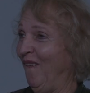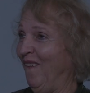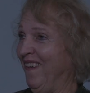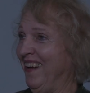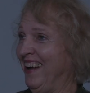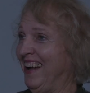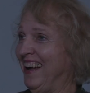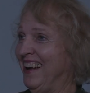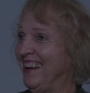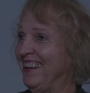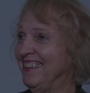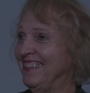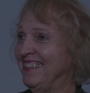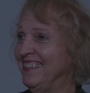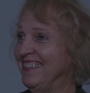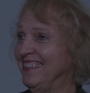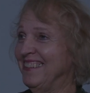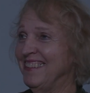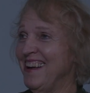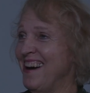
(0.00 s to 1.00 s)
No, you're
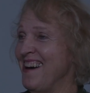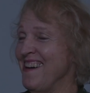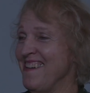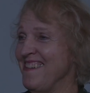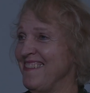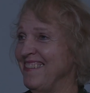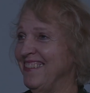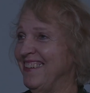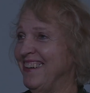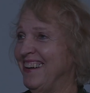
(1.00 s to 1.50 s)
not? No. Am I